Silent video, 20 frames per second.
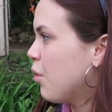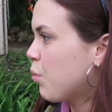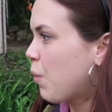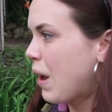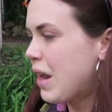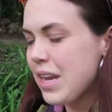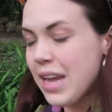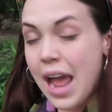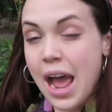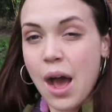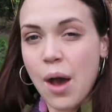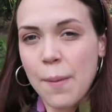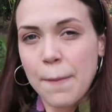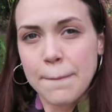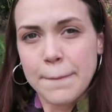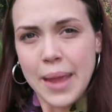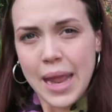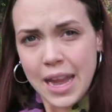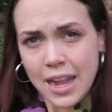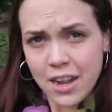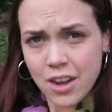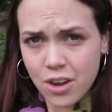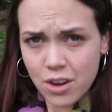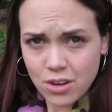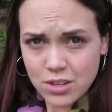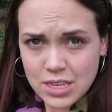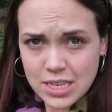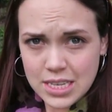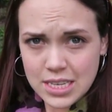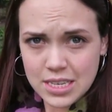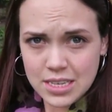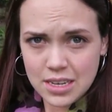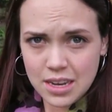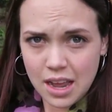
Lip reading: right now Maynard's,